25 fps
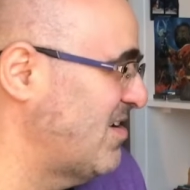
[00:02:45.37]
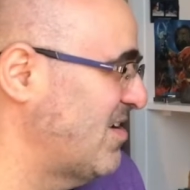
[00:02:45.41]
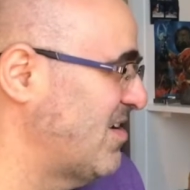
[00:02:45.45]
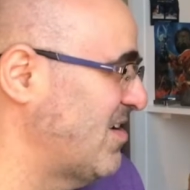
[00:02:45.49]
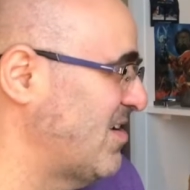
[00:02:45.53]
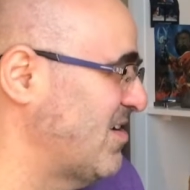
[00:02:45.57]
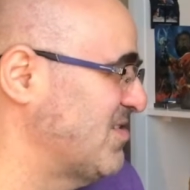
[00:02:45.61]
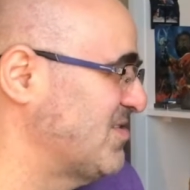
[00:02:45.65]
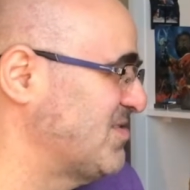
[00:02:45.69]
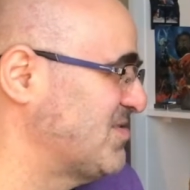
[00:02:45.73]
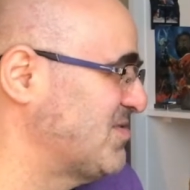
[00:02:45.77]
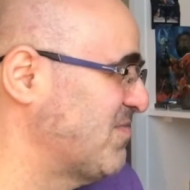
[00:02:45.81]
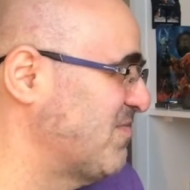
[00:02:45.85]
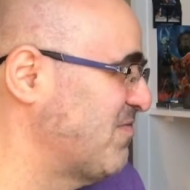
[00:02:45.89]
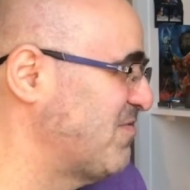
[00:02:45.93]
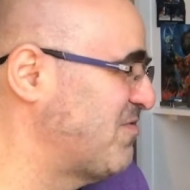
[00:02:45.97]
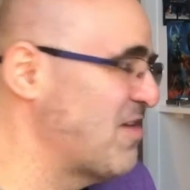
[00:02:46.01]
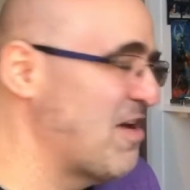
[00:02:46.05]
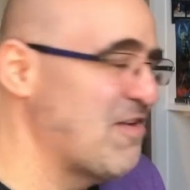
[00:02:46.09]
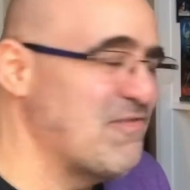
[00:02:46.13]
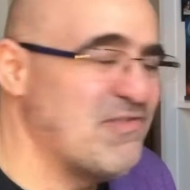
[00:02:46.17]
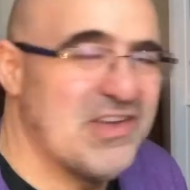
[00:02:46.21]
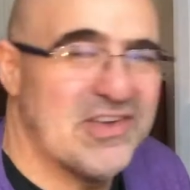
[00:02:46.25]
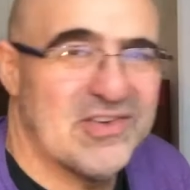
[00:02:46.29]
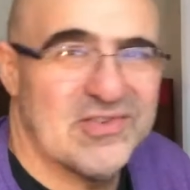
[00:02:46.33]
Some
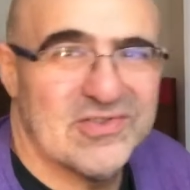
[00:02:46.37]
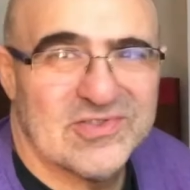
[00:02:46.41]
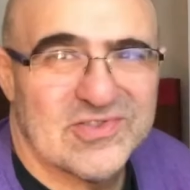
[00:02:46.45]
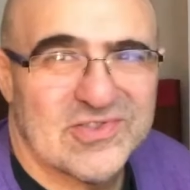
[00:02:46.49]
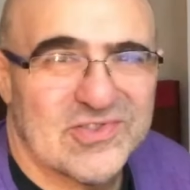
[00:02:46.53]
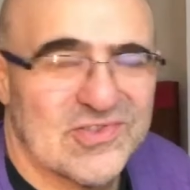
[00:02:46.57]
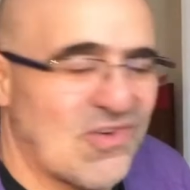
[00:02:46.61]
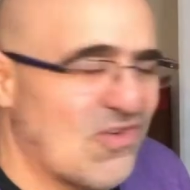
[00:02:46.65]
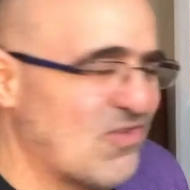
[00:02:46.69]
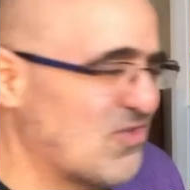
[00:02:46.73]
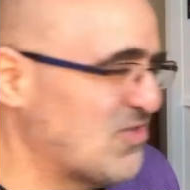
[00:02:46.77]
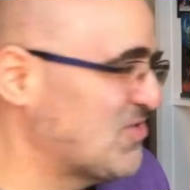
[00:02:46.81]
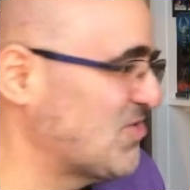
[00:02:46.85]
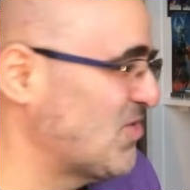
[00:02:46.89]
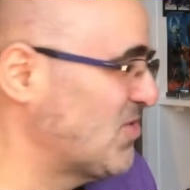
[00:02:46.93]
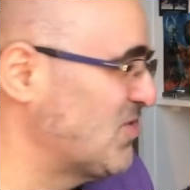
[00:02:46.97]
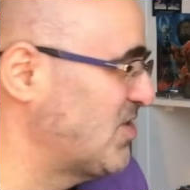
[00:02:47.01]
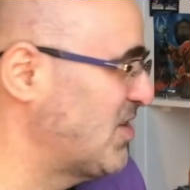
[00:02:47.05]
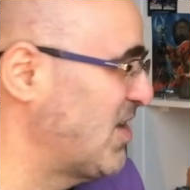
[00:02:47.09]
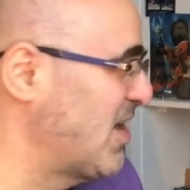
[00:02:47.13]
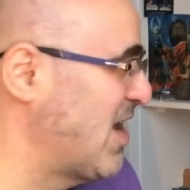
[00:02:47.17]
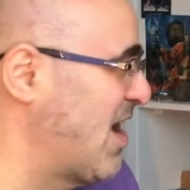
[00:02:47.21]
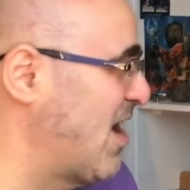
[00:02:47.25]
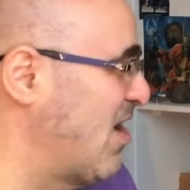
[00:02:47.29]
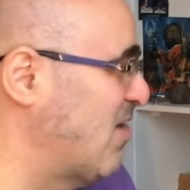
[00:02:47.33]
very good songs on
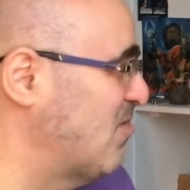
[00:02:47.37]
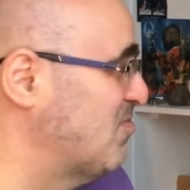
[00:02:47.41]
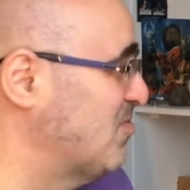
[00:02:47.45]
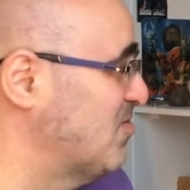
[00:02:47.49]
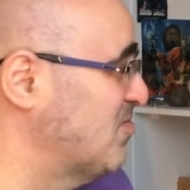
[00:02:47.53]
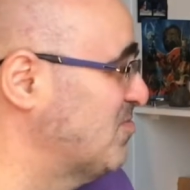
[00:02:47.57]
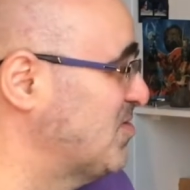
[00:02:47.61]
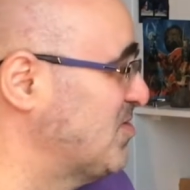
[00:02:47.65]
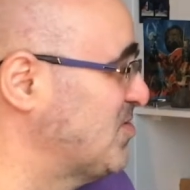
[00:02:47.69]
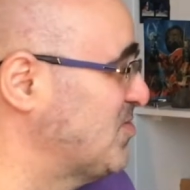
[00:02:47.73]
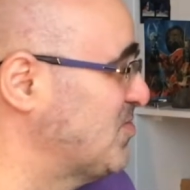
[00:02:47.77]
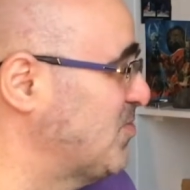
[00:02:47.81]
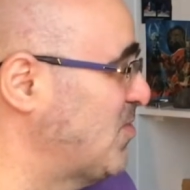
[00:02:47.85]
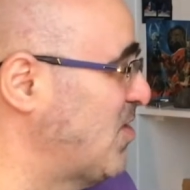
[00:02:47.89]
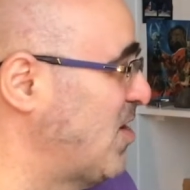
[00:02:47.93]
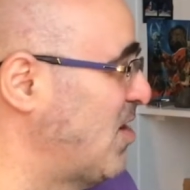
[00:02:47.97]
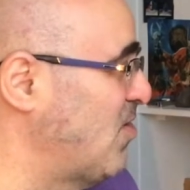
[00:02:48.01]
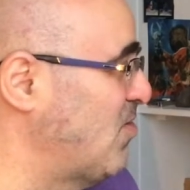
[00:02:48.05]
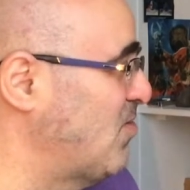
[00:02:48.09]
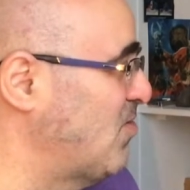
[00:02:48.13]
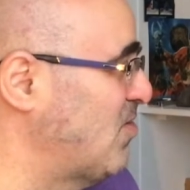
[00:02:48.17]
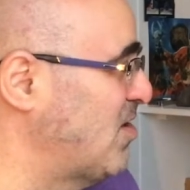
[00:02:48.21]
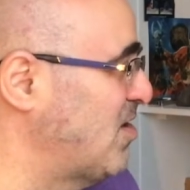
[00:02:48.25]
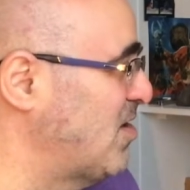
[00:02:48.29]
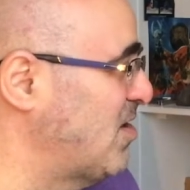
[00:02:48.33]
the album as
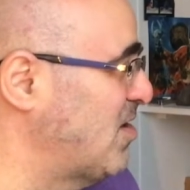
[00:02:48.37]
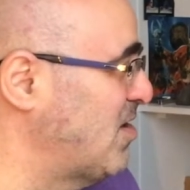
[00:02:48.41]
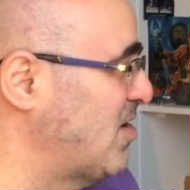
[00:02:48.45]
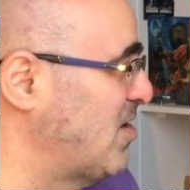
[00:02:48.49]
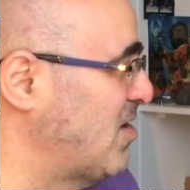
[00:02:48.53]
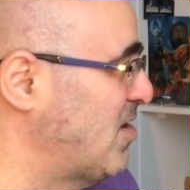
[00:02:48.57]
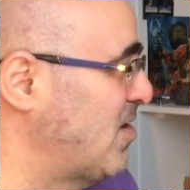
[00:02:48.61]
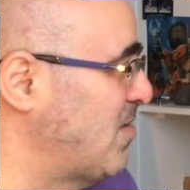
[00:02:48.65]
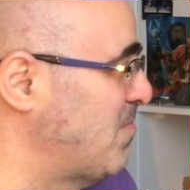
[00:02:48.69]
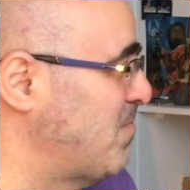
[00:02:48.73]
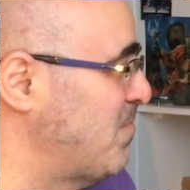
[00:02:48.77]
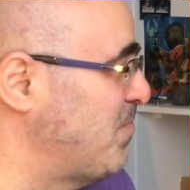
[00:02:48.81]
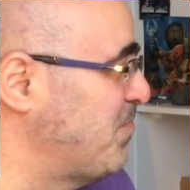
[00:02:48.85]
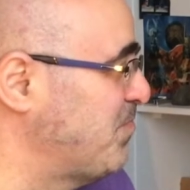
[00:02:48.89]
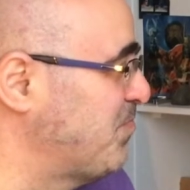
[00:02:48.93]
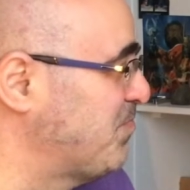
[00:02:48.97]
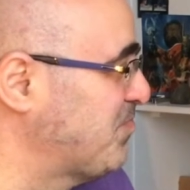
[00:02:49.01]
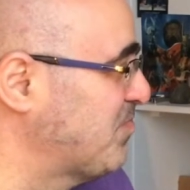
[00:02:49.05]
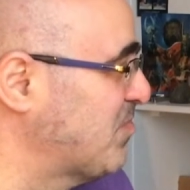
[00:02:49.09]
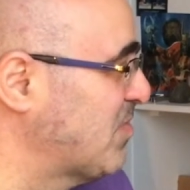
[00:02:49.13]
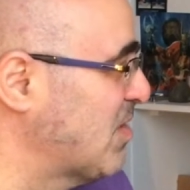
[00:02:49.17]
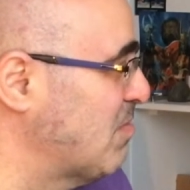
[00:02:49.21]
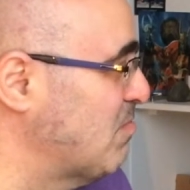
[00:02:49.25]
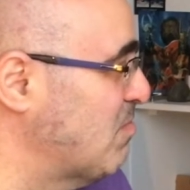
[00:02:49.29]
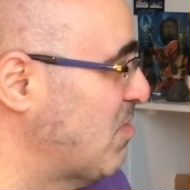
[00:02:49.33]
well.
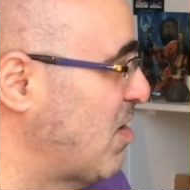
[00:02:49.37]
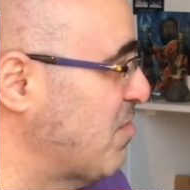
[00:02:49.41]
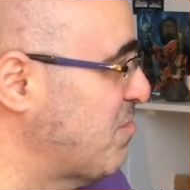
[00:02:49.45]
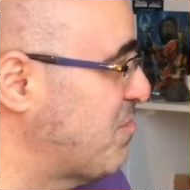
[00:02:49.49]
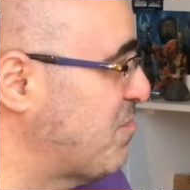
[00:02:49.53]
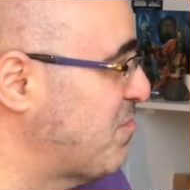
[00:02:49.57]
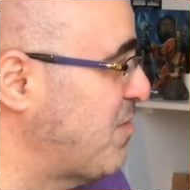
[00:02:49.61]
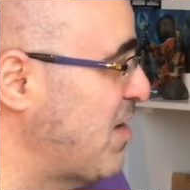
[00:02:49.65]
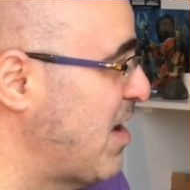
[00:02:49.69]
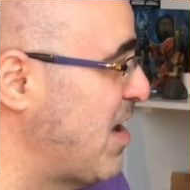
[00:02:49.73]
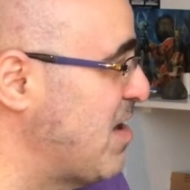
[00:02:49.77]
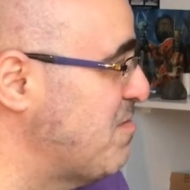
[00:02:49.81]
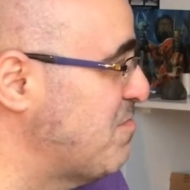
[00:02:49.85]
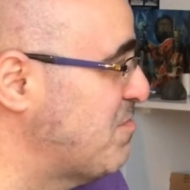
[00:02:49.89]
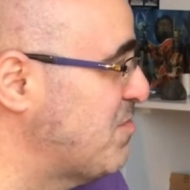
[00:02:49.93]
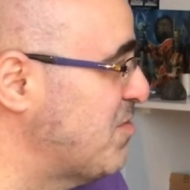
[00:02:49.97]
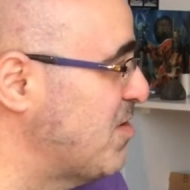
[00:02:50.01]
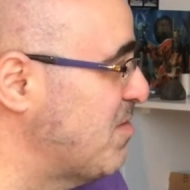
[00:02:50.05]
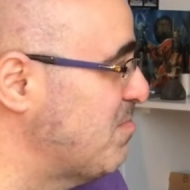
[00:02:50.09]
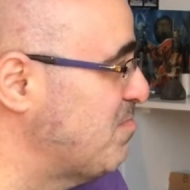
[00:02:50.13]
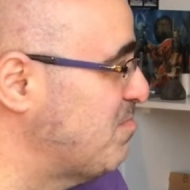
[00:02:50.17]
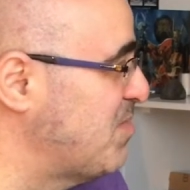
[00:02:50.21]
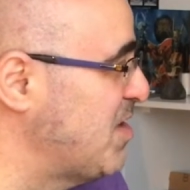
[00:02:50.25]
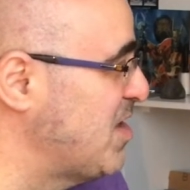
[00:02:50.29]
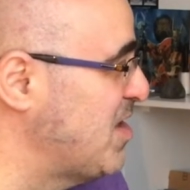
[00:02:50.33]
My
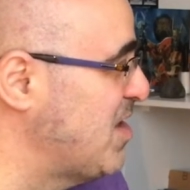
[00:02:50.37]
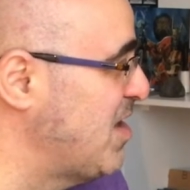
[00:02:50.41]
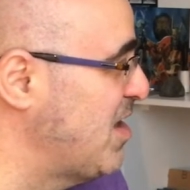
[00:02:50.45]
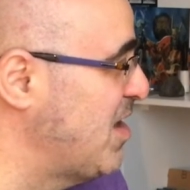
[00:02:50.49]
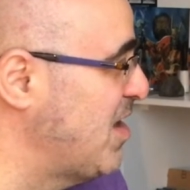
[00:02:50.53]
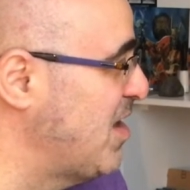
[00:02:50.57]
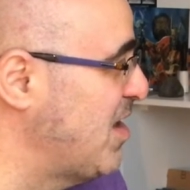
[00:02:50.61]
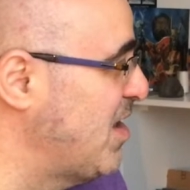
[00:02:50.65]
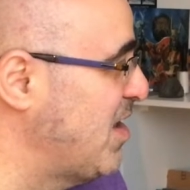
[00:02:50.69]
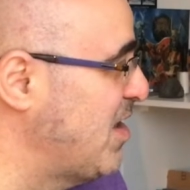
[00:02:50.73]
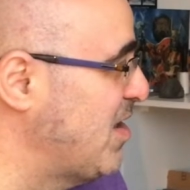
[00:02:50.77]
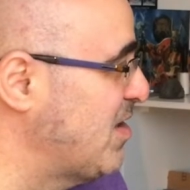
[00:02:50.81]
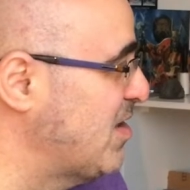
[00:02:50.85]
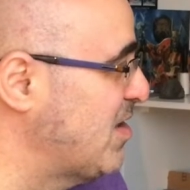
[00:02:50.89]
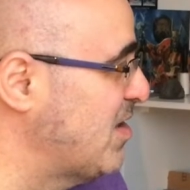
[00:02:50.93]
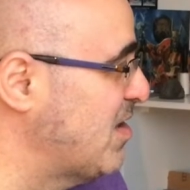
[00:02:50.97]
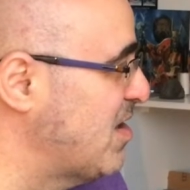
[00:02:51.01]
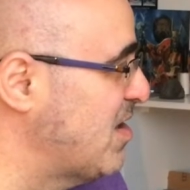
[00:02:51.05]
favourite being